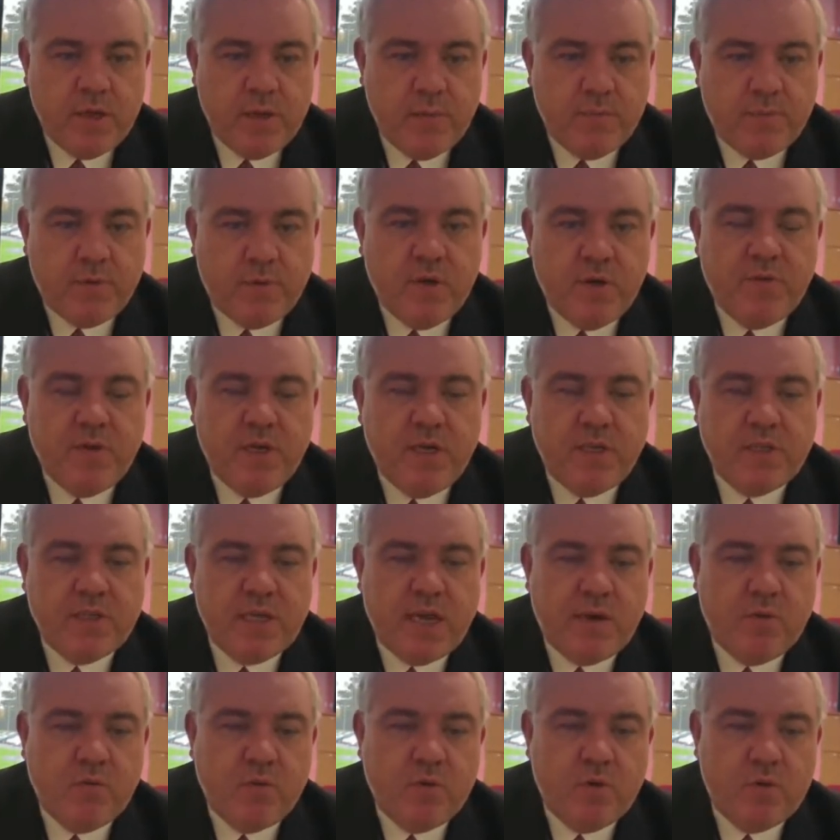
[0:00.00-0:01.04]
improving its
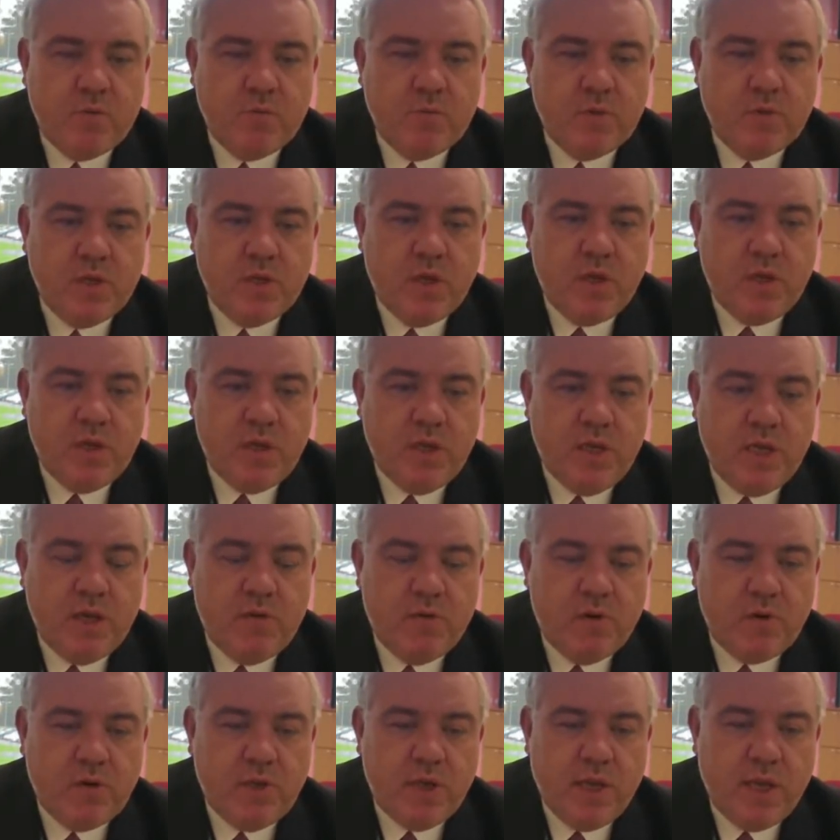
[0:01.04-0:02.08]
outcomes
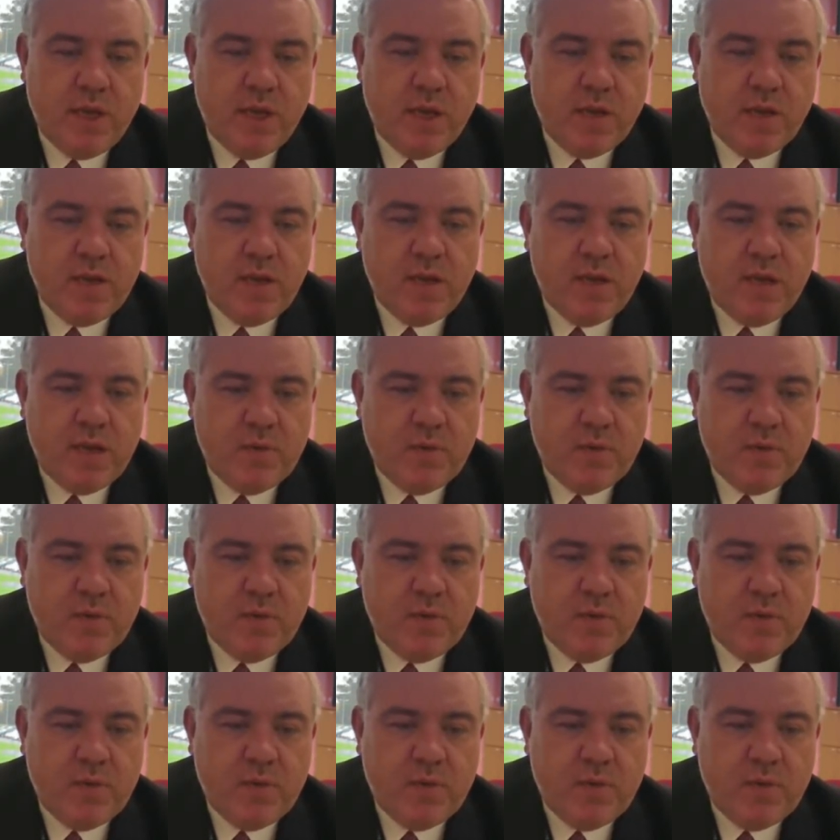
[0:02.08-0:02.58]
year on year,